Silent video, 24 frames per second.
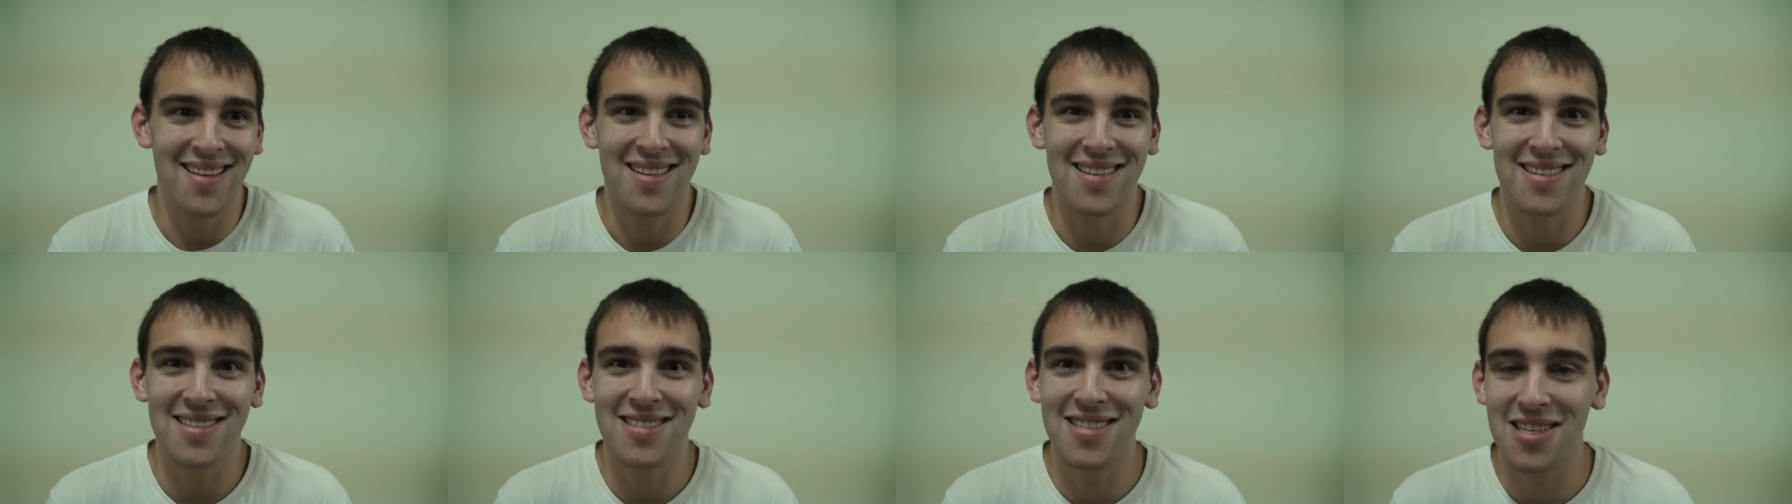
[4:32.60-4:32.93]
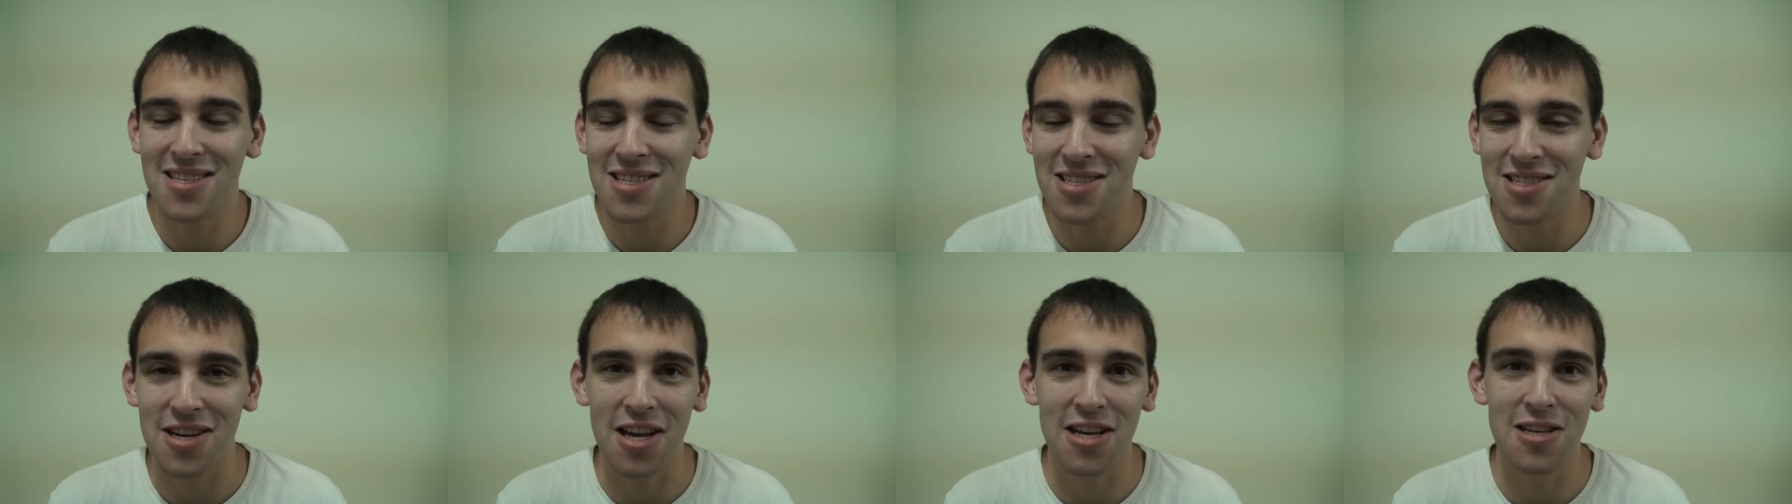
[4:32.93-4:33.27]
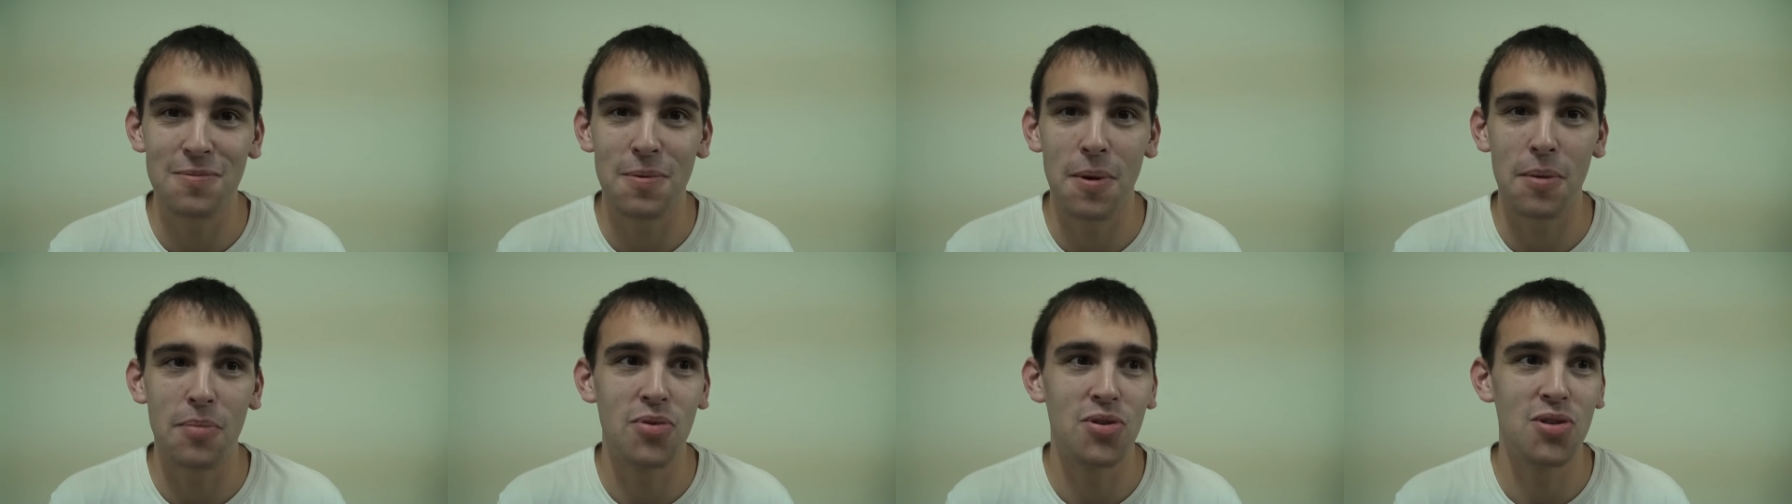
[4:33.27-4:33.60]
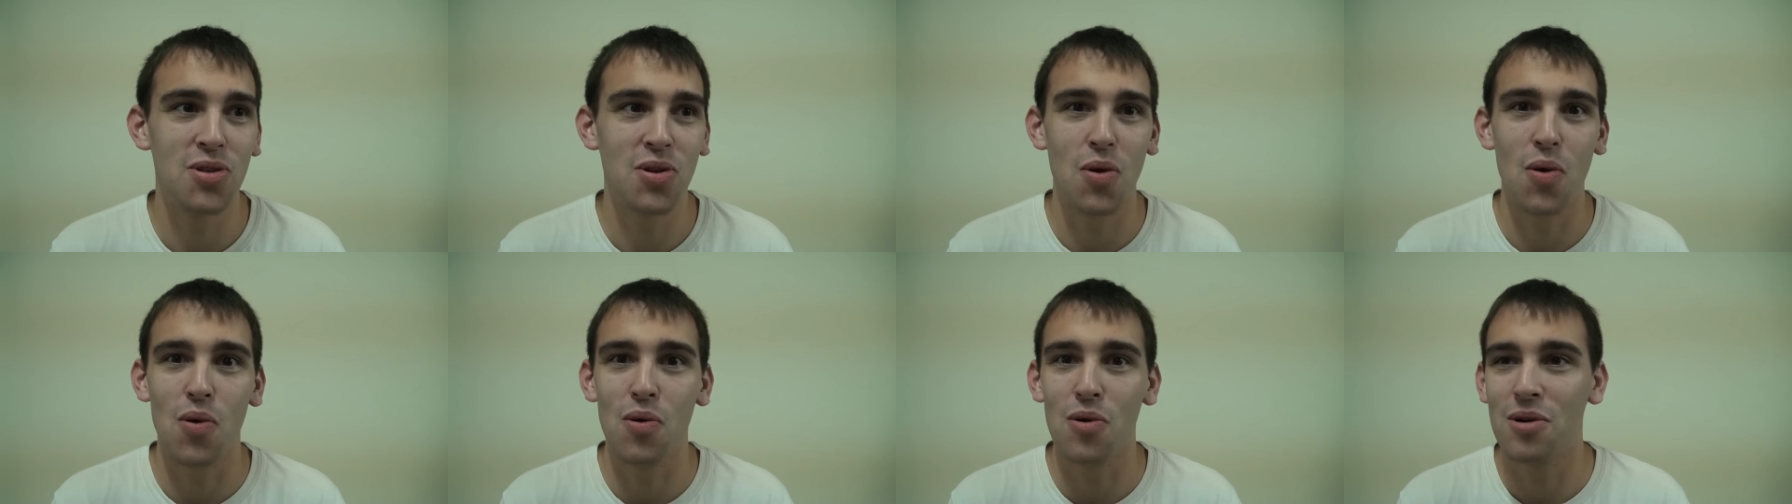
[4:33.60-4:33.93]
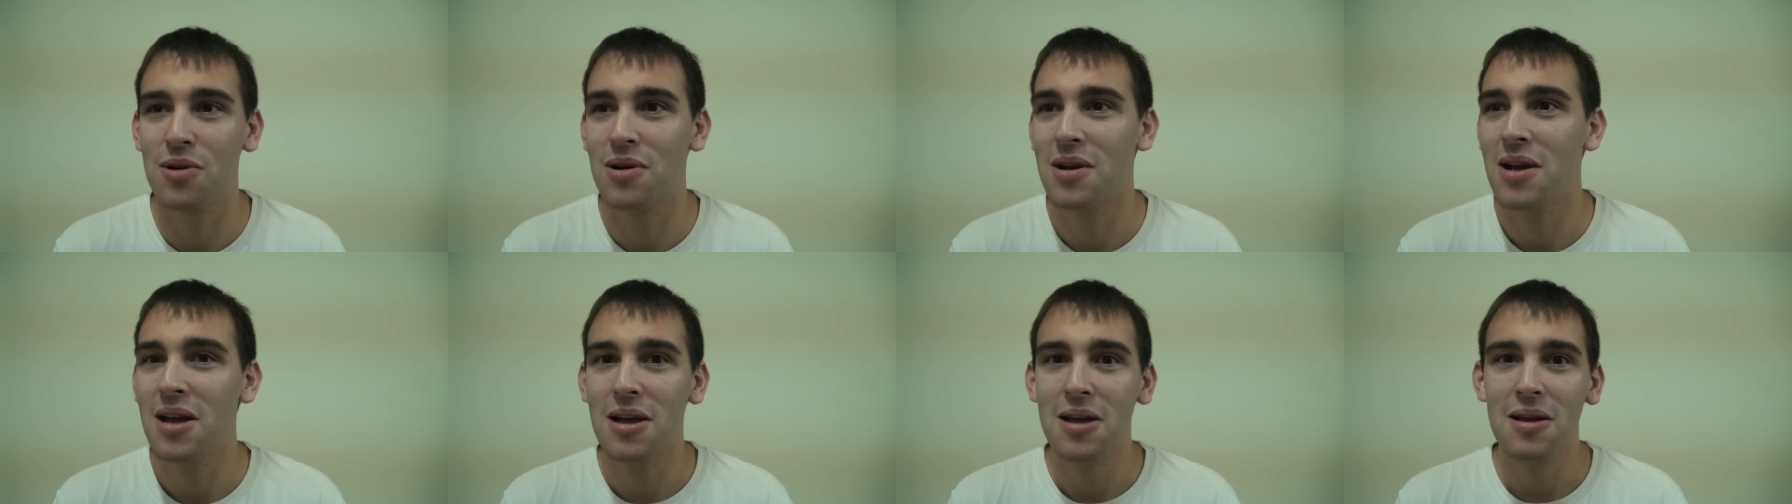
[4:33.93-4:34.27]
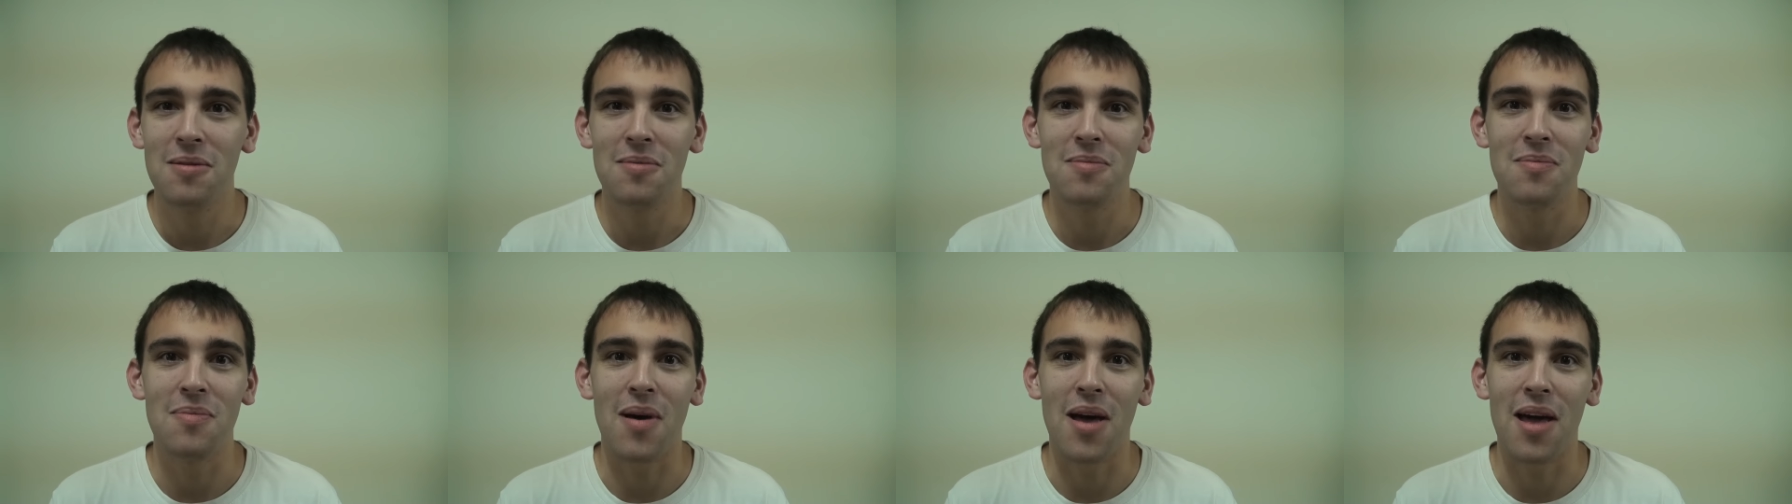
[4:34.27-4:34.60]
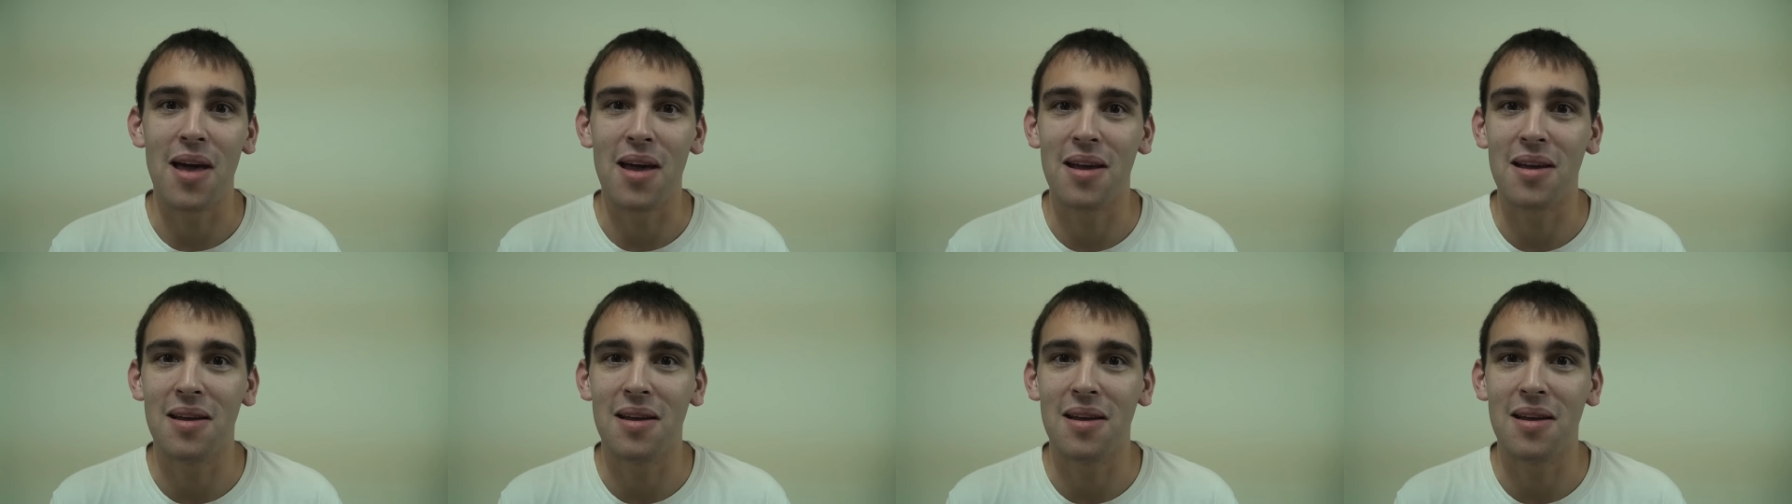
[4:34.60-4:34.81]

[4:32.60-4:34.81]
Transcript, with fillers: it'll just change people's score by